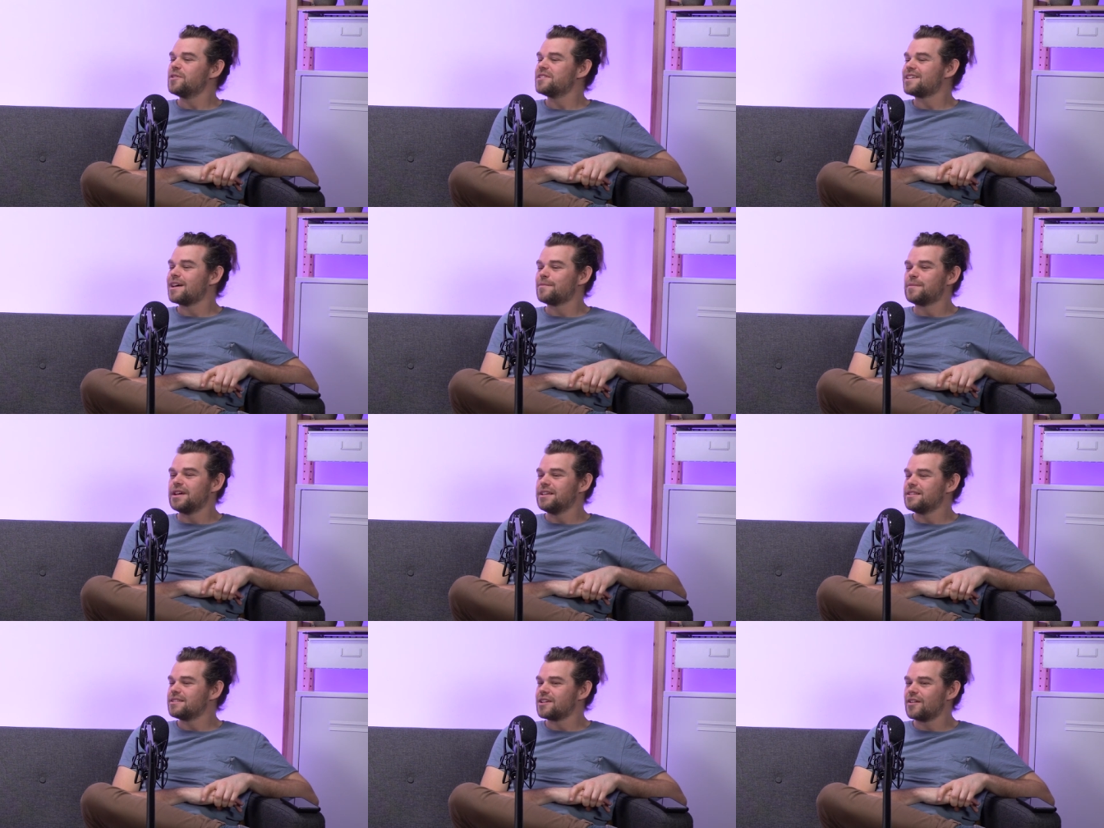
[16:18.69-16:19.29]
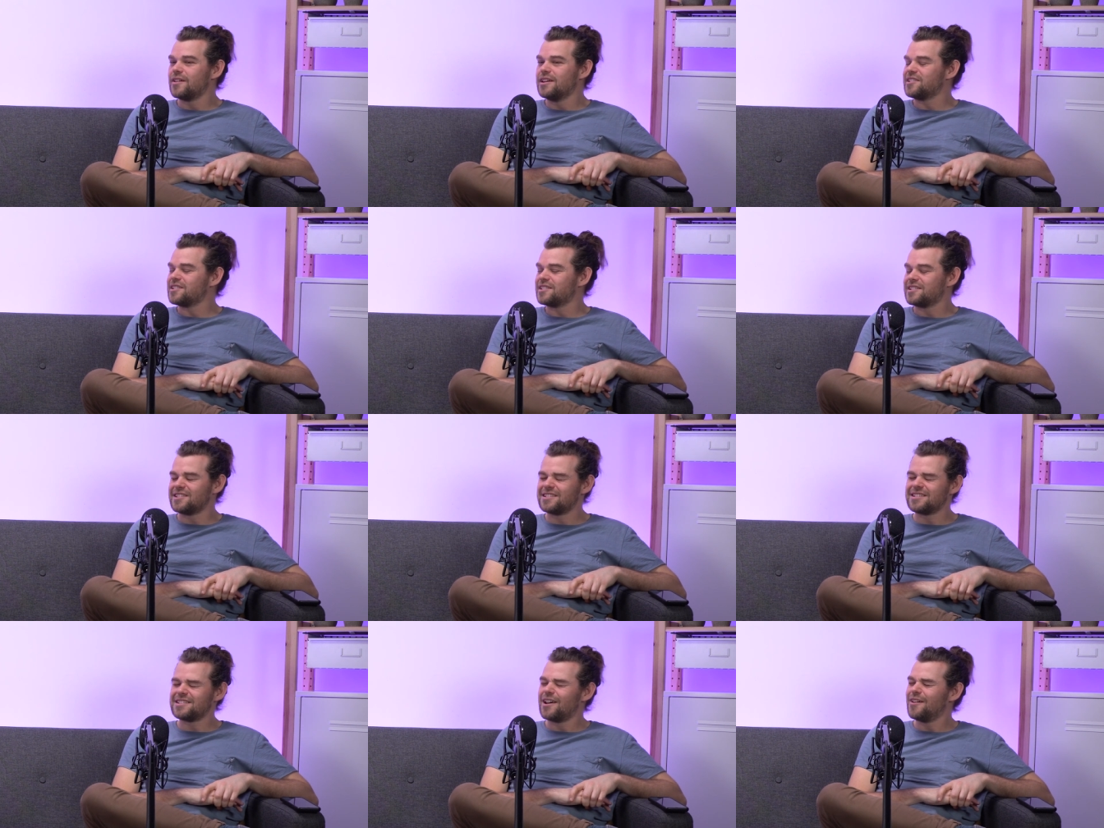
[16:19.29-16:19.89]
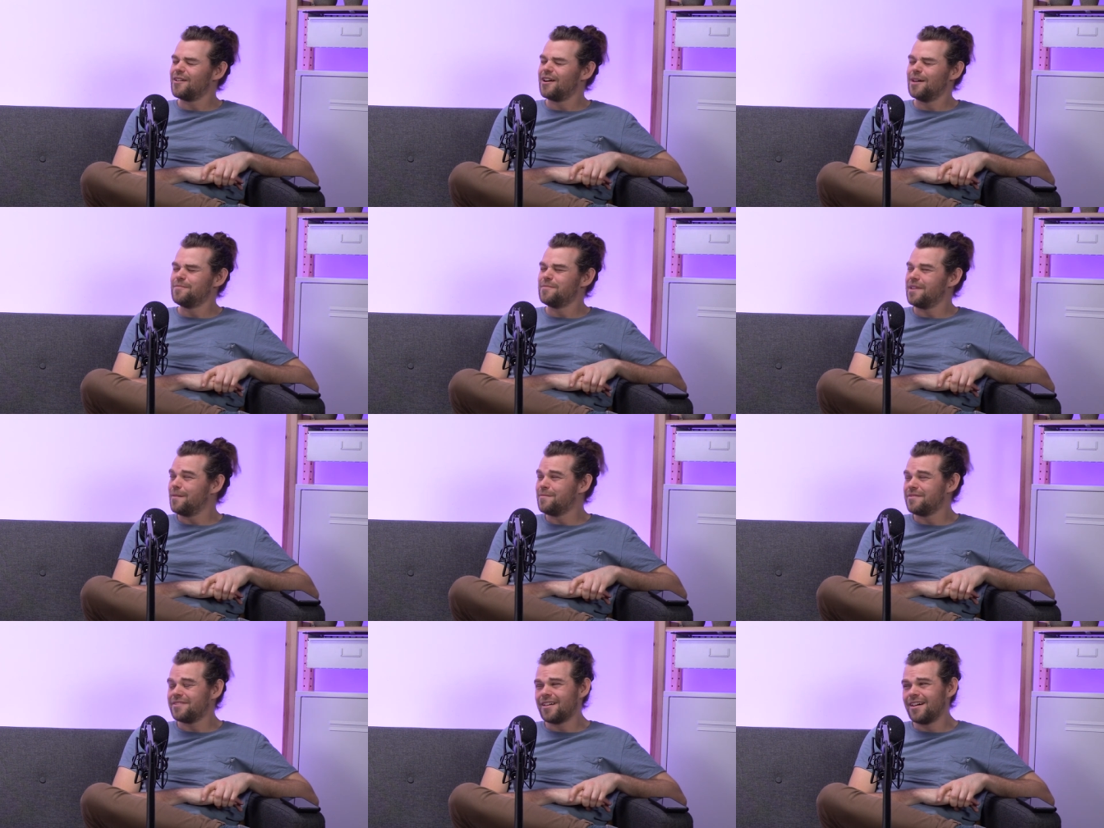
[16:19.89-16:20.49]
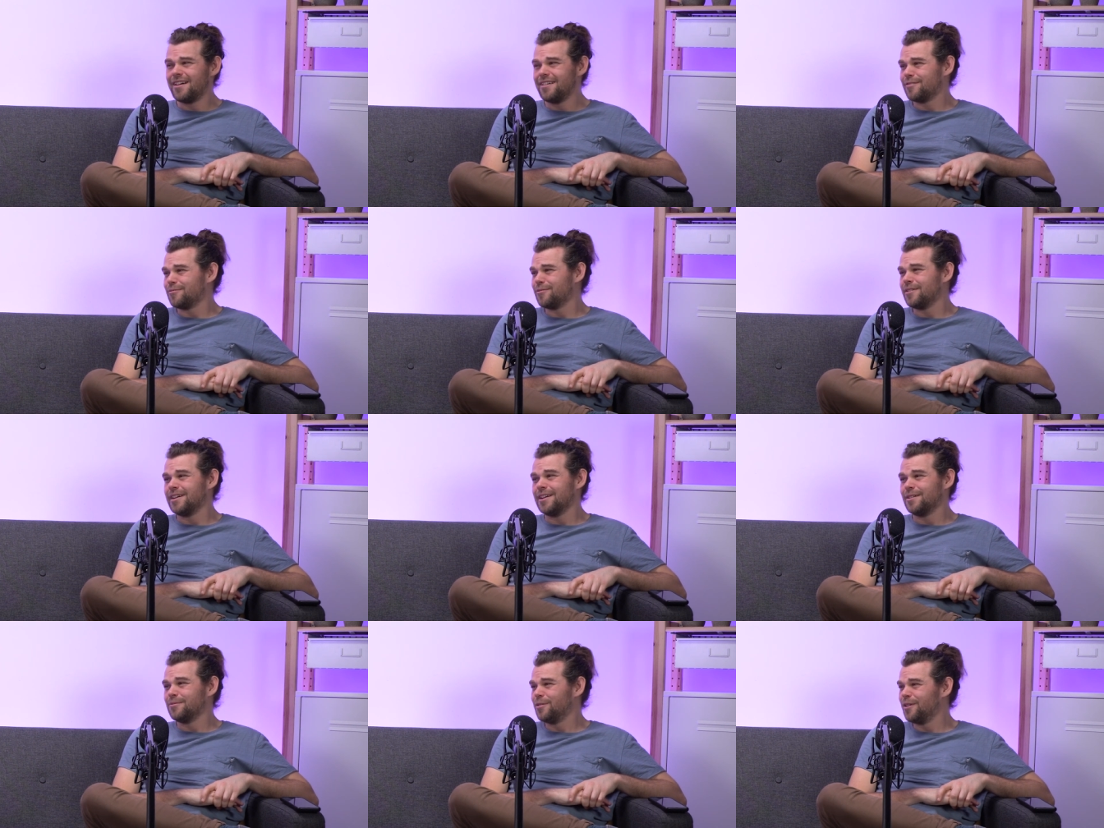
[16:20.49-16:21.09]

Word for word: What does that mean? Sorry, just just slow. I'm I'm 33.